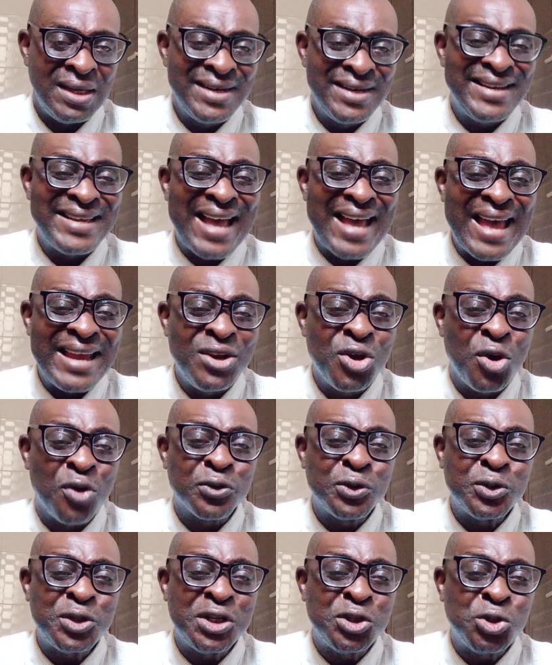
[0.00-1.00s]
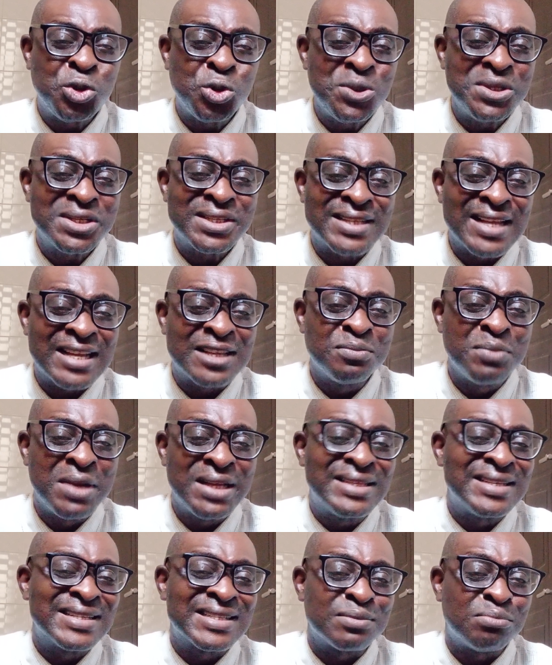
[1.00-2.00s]
The idea of issuing
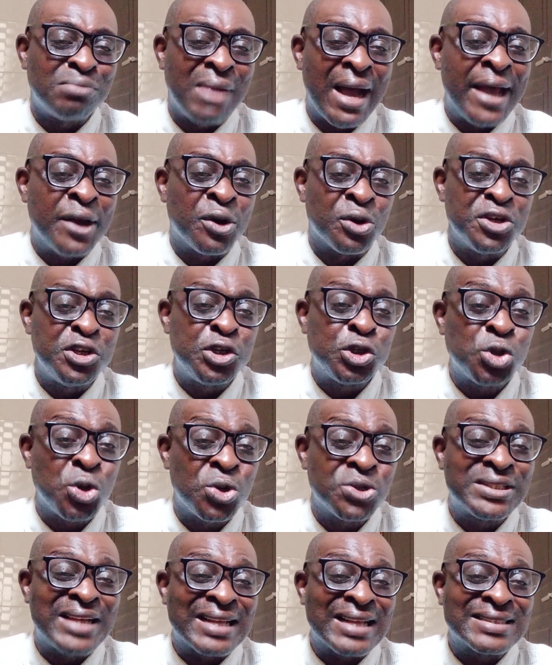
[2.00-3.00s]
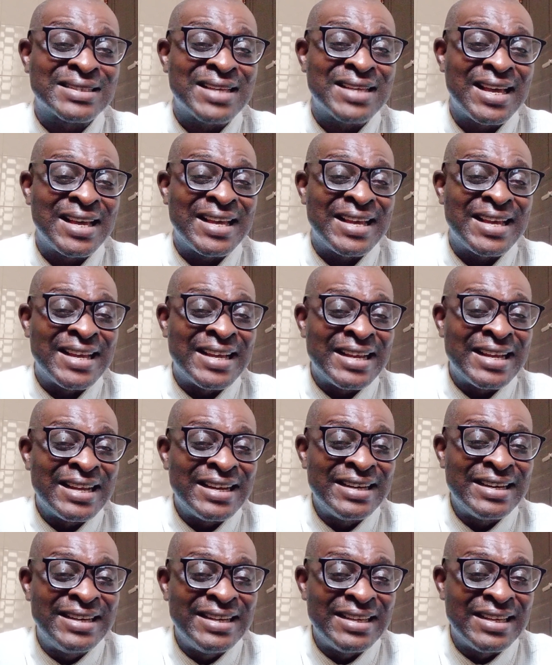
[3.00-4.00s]
statement is minor. It shows that
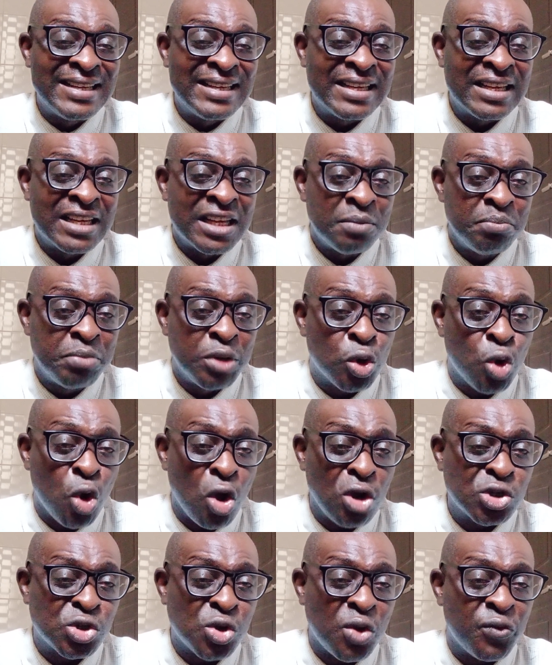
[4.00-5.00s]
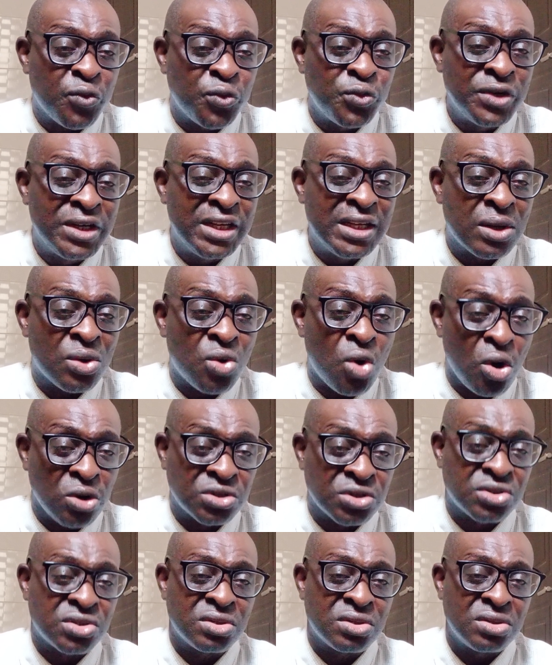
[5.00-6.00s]
because of the
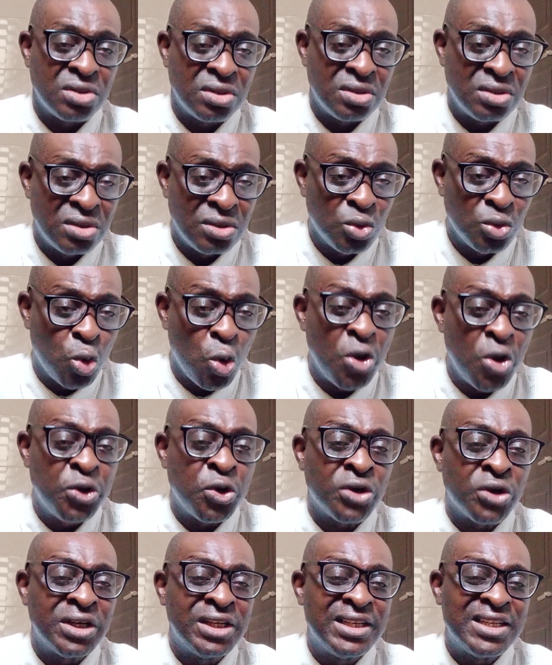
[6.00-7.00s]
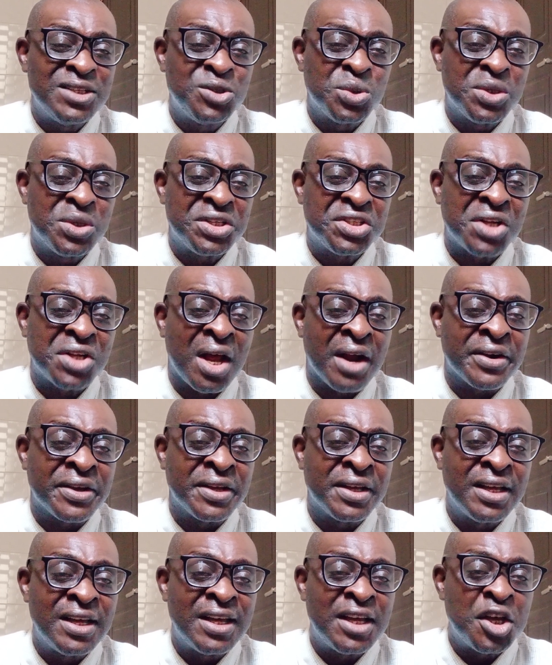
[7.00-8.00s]
rot going on in the
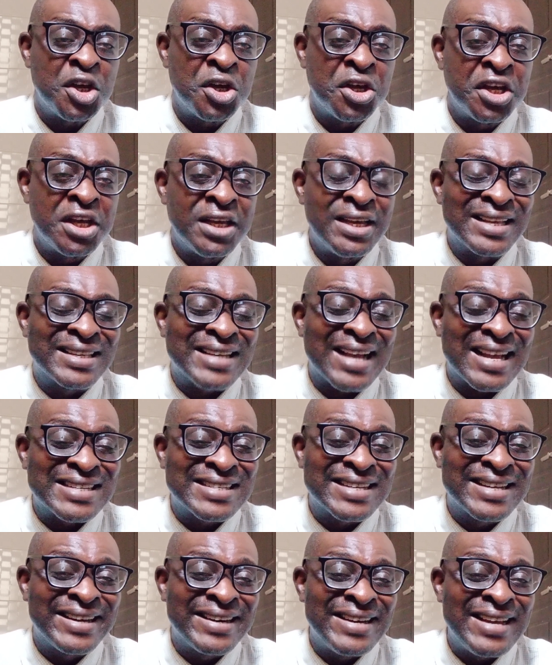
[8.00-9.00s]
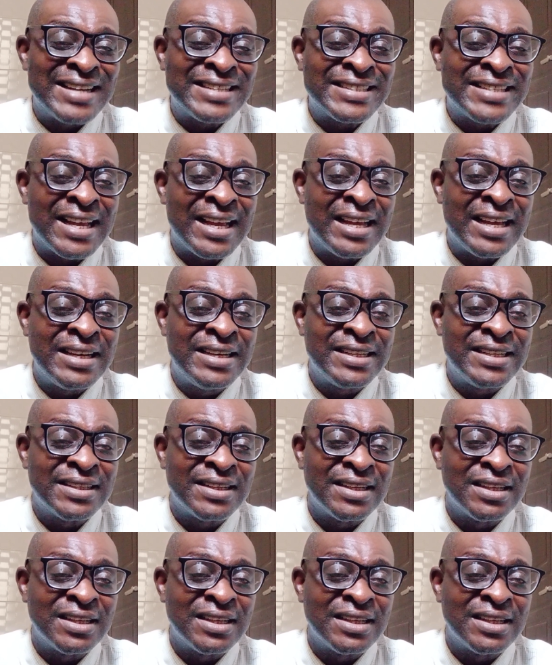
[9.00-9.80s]
judiciary, it has created